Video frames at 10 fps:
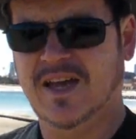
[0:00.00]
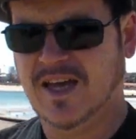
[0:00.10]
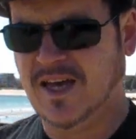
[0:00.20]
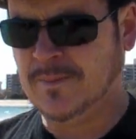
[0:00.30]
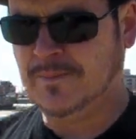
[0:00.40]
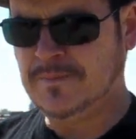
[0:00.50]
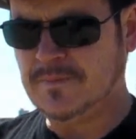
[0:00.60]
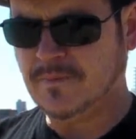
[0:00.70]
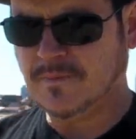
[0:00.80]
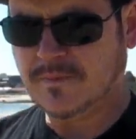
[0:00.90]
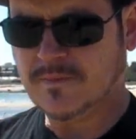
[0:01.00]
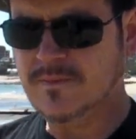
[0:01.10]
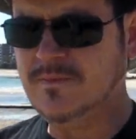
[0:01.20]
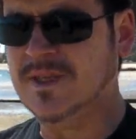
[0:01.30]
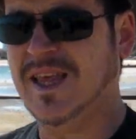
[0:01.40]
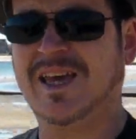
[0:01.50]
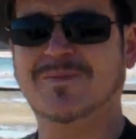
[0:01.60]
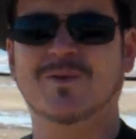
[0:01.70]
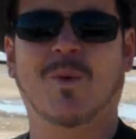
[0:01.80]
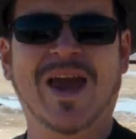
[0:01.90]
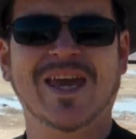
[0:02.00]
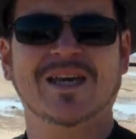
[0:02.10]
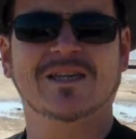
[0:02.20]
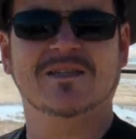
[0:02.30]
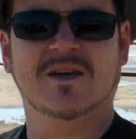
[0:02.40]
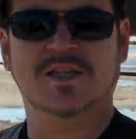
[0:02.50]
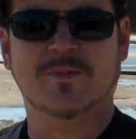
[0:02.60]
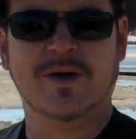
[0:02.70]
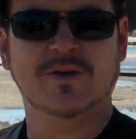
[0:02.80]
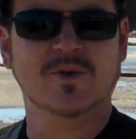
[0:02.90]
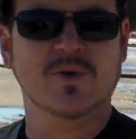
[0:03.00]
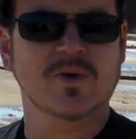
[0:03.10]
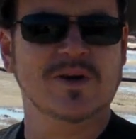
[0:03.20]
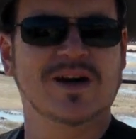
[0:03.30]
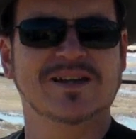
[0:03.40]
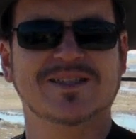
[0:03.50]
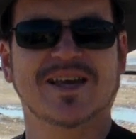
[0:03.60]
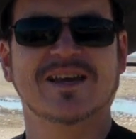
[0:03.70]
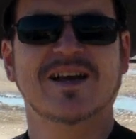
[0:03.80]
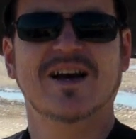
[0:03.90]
Um, they could be wangers, I suppose, or I say,